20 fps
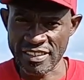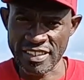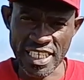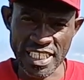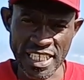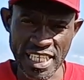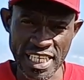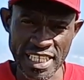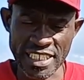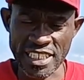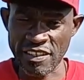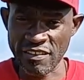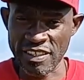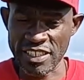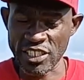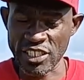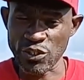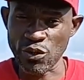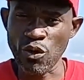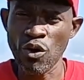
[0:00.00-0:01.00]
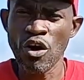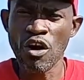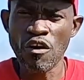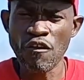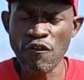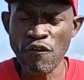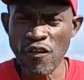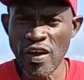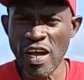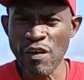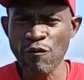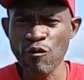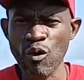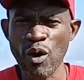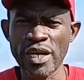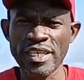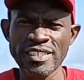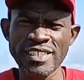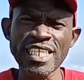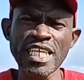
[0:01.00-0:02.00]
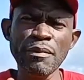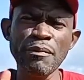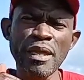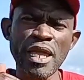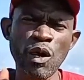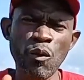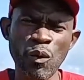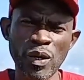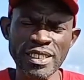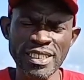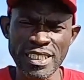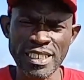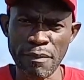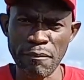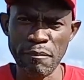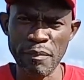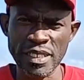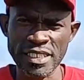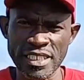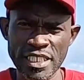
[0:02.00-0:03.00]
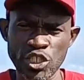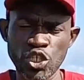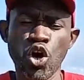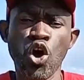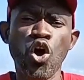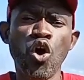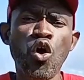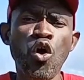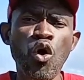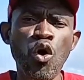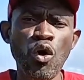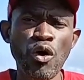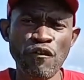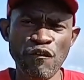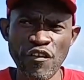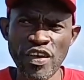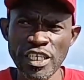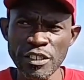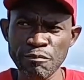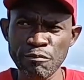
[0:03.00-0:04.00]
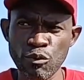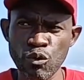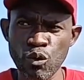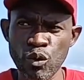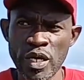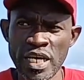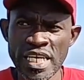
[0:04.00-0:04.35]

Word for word: 987051 send me a whatsapp message or on facebook